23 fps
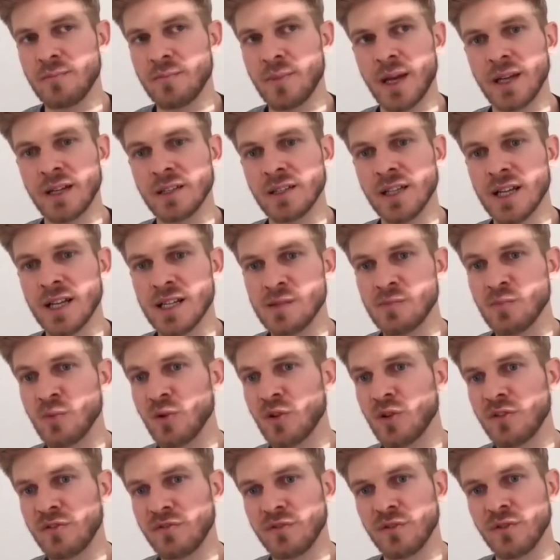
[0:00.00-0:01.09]
penalize
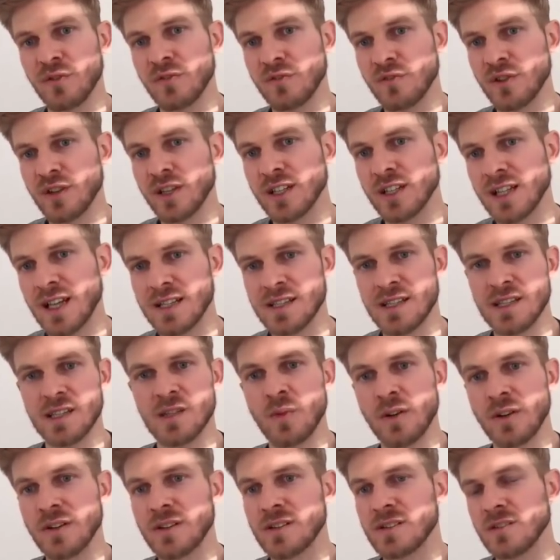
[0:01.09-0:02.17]
more for the
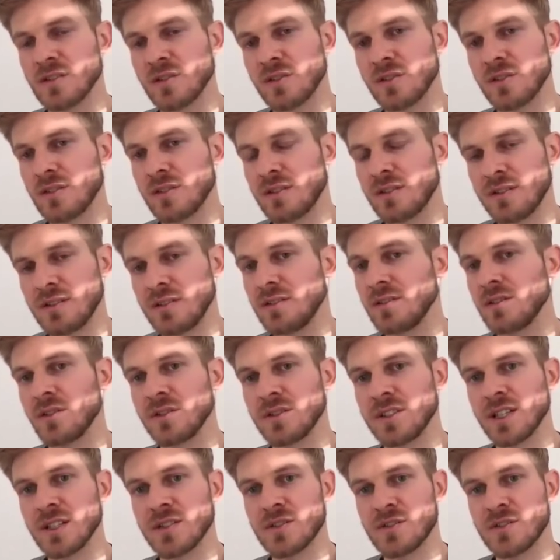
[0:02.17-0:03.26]
classes where it's
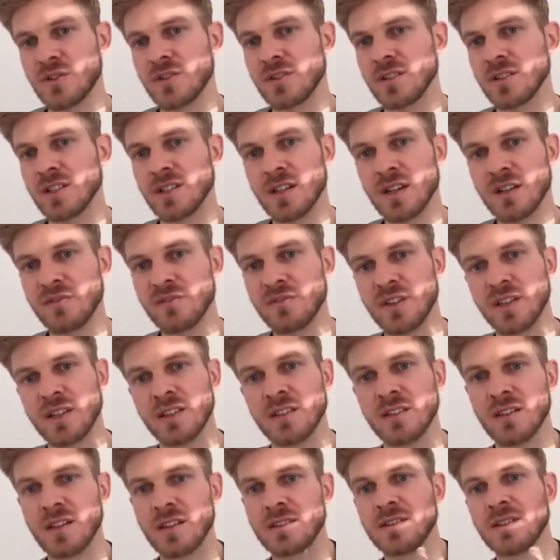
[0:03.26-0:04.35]
not yet certain enough,
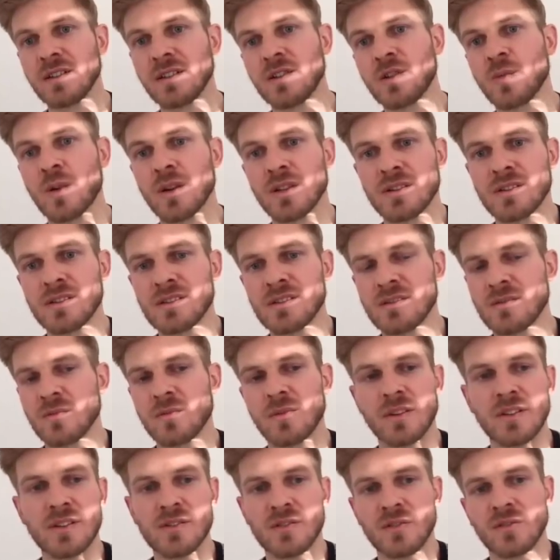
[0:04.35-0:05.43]
and the other ones
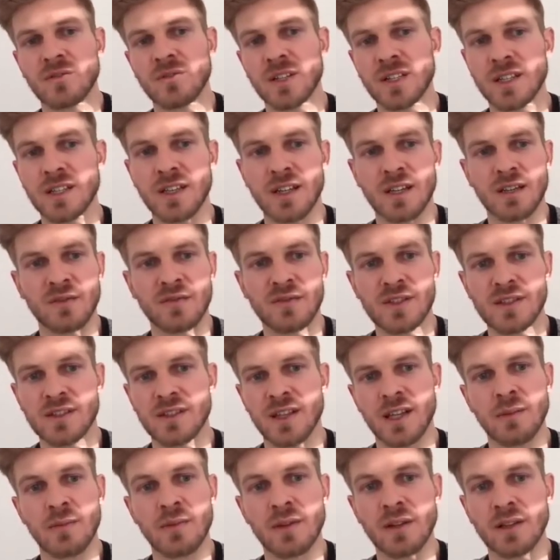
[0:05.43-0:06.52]
where it's already kind of
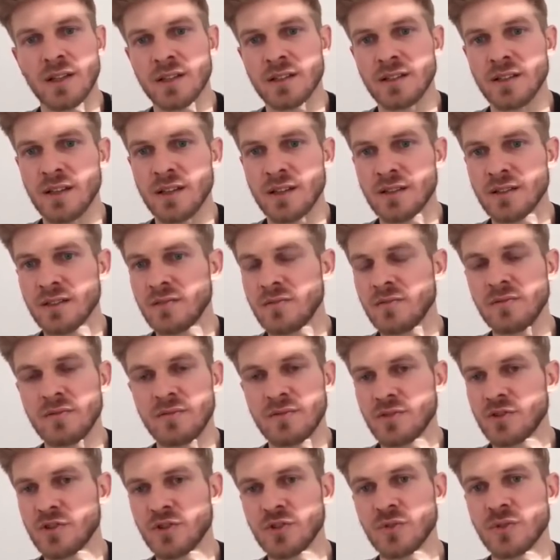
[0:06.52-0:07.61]
stable and
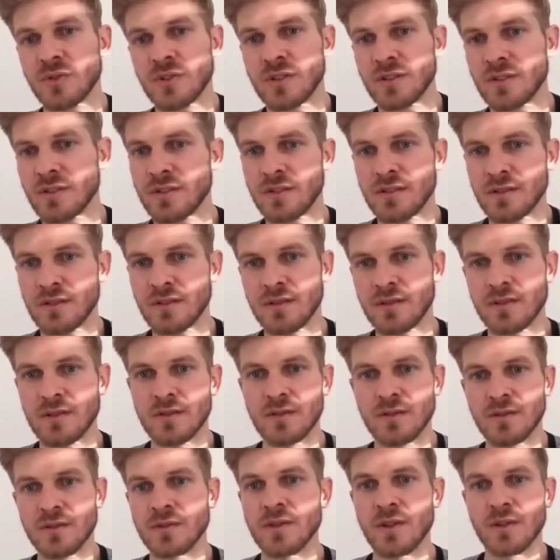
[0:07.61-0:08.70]
sure,
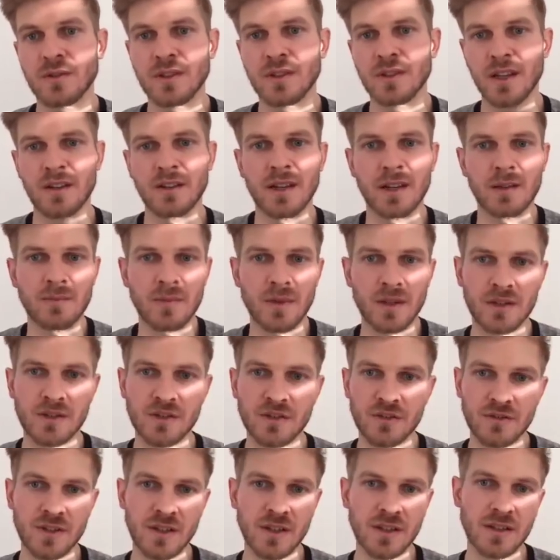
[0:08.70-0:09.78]
you don't care that
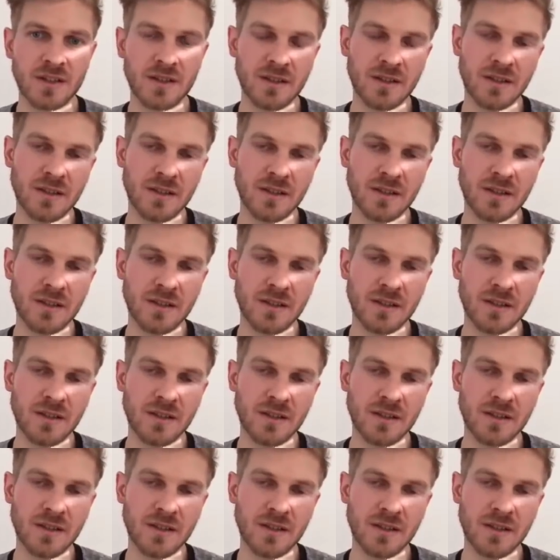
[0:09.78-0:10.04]
much, right?